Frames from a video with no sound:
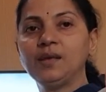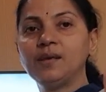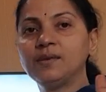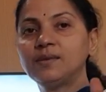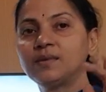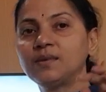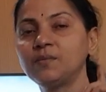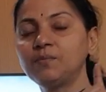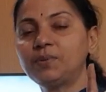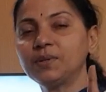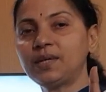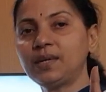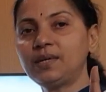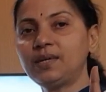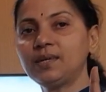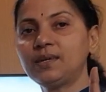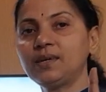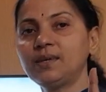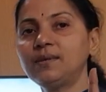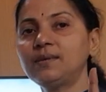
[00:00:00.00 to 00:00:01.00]

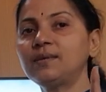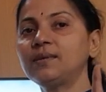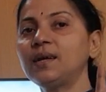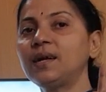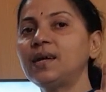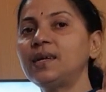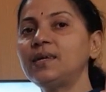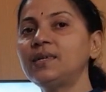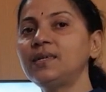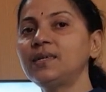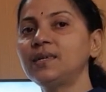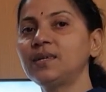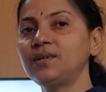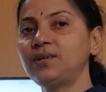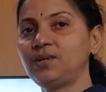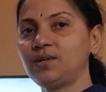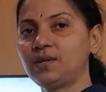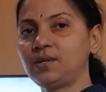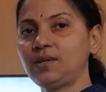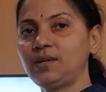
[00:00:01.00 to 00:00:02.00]
Sympathetic is
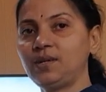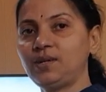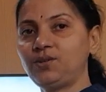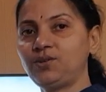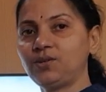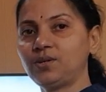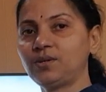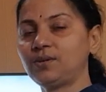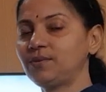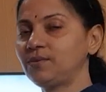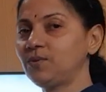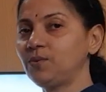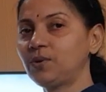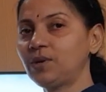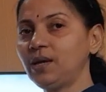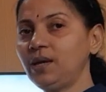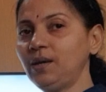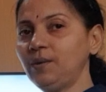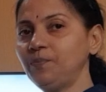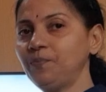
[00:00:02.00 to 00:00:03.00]
adrenergic in nature,
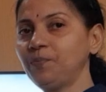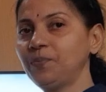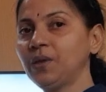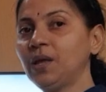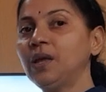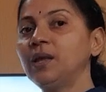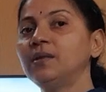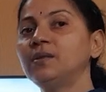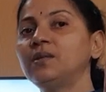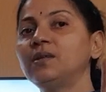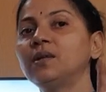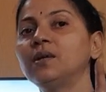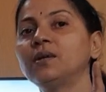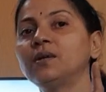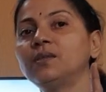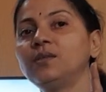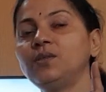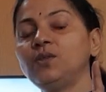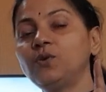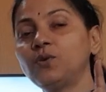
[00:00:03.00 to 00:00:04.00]
okay?
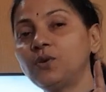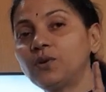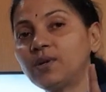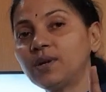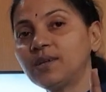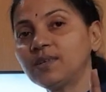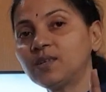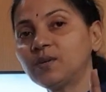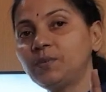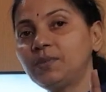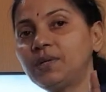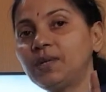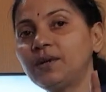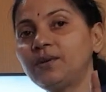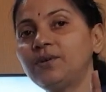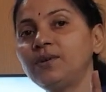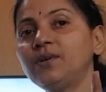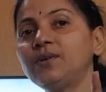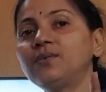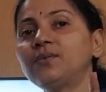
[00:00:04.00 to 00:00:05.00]
The neurotransmitter
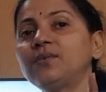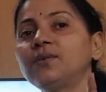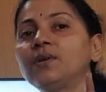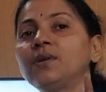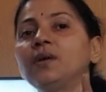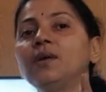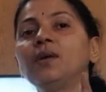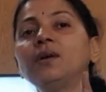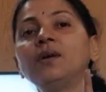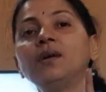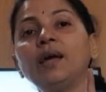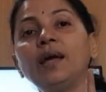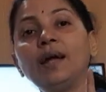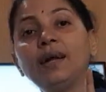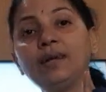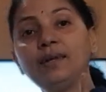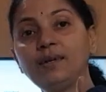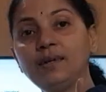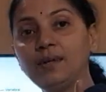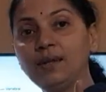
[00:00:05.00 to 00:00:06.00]
is
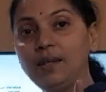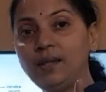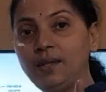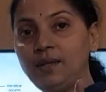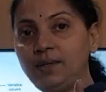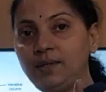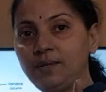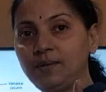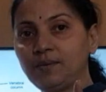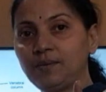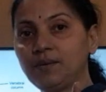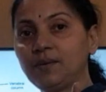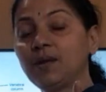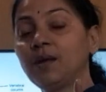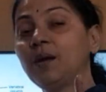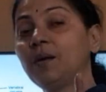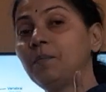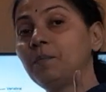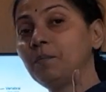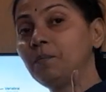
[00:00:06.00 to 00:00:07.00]
adrenaline,
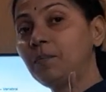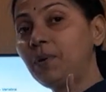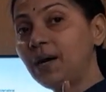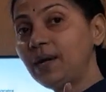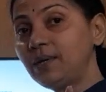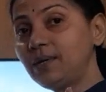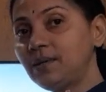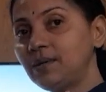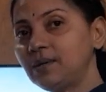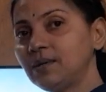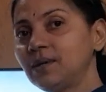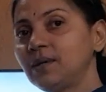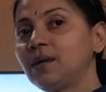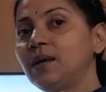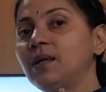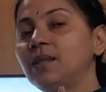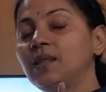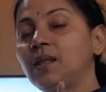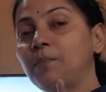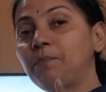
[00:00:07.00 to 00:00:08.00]
but
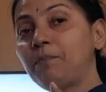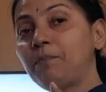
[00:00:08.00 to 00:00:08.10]
the